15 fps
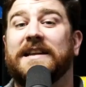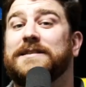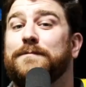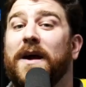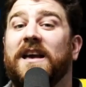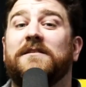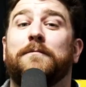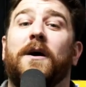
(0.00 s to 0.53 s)
to
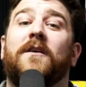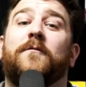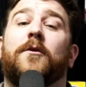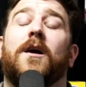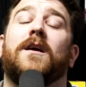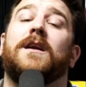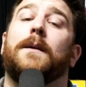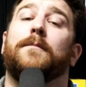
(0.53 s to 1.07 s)
baseball for
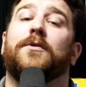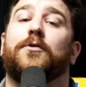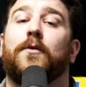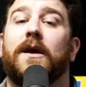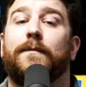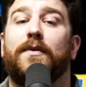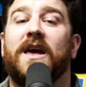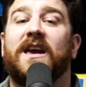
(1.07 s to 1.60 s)
our number
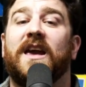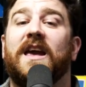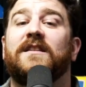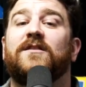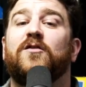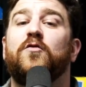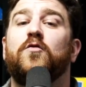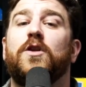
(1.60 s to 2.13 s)
3 pick.
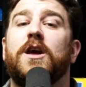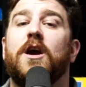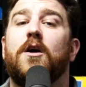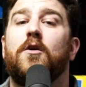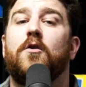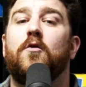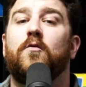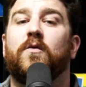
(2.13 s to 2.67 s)
It's
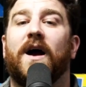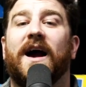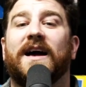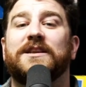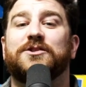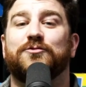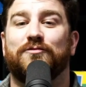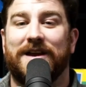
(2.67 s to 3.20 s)
Julio
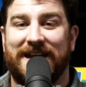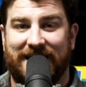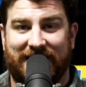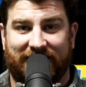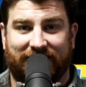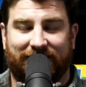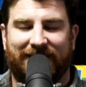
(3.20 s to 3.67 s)
Rodriguez.